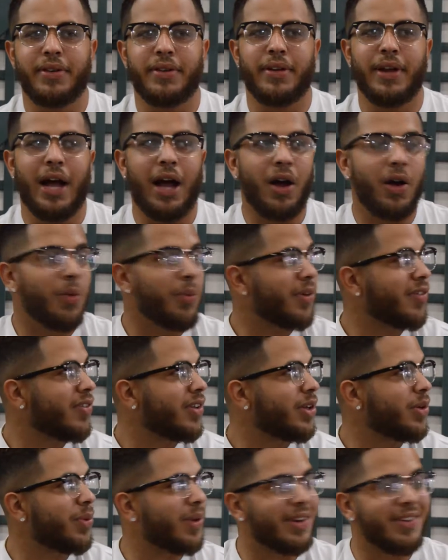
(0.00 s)
I don't
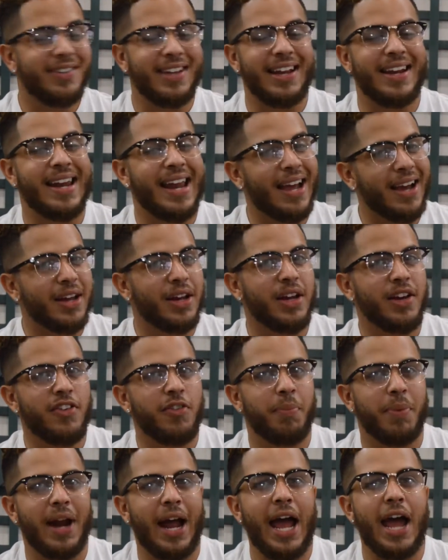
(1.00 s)
really want to say
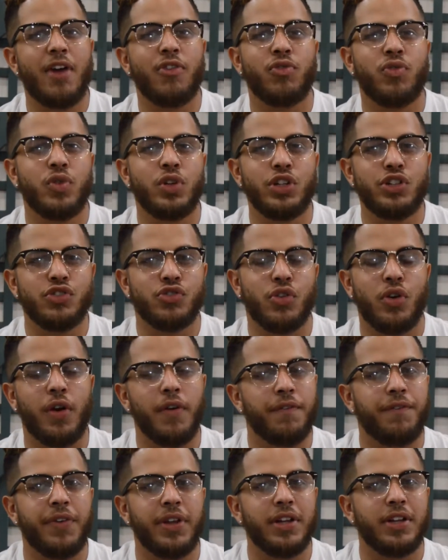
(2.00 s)
negative, but I have really
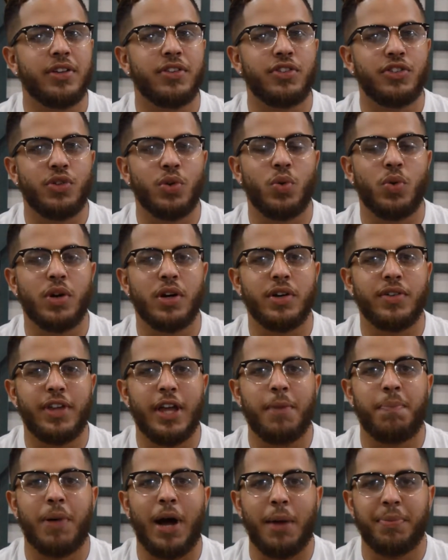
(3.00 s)
strong feelings towards
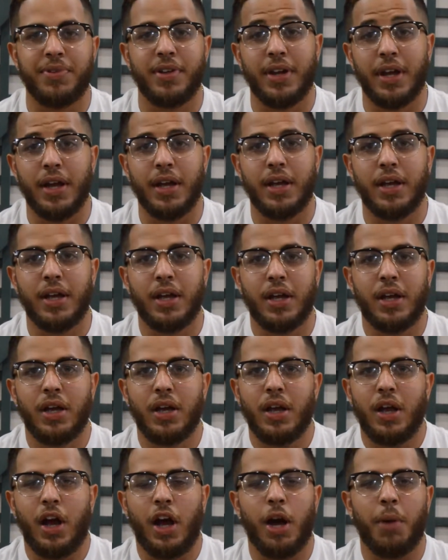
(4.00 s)
hip hop today.
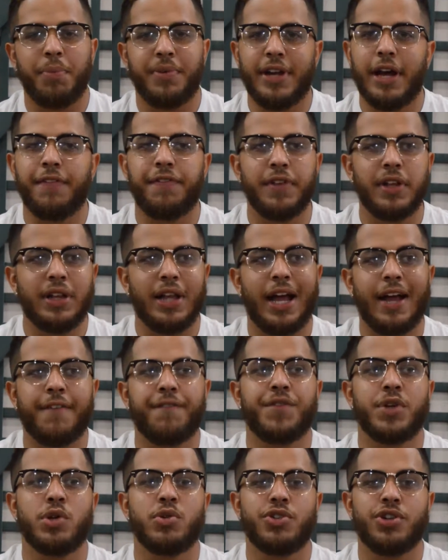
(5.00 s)
Yeah. I'm definitely
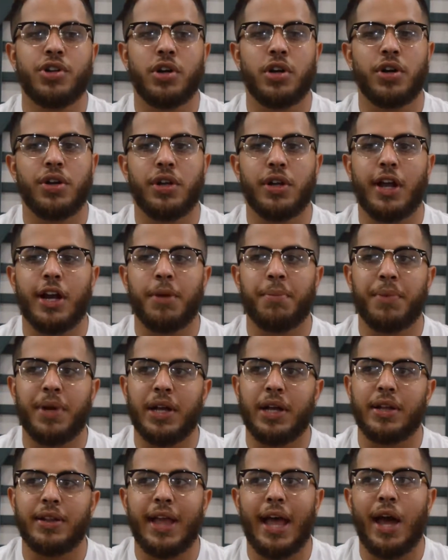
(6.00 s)
like Future. You know what I
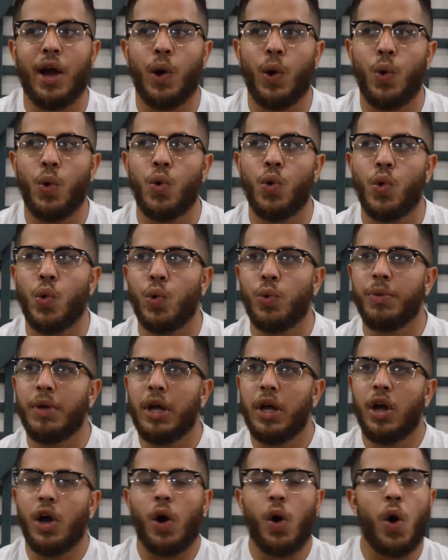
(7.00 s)
mean? That whole
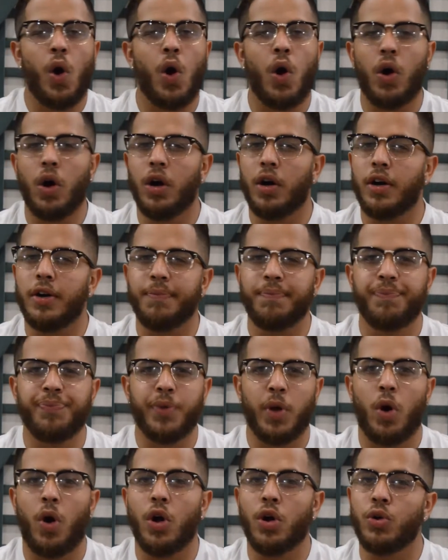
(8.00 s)
hard
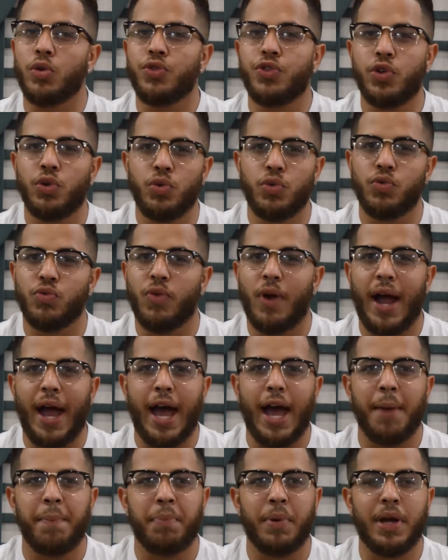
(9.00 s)
auto-tune
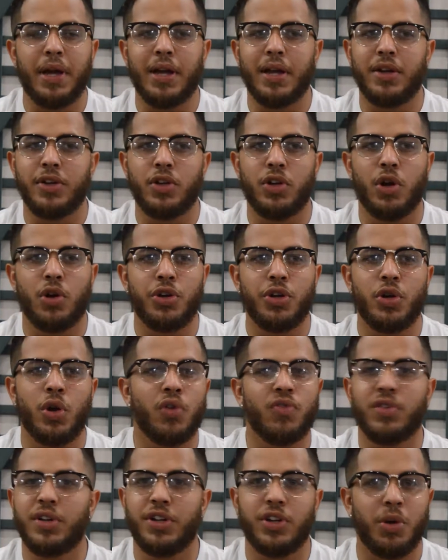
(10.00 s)
rap, and you know, you
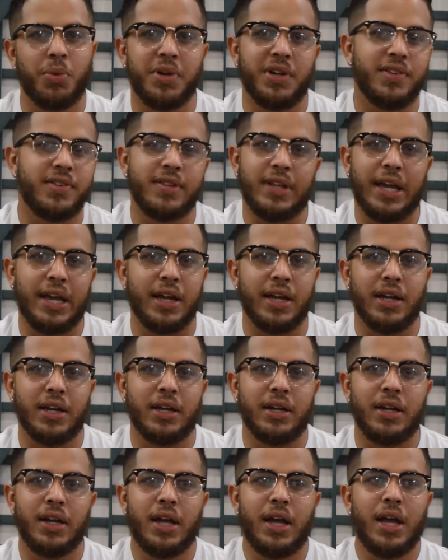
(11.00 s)
don't really know what he's
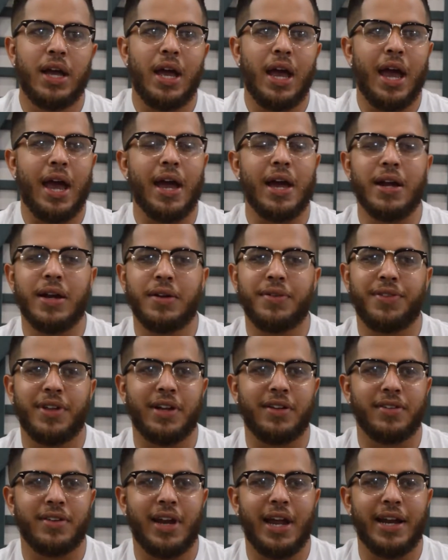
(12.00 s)
saying, and
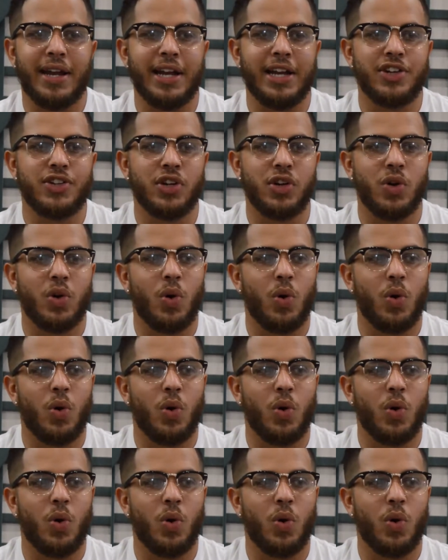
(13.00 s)
things of that nature.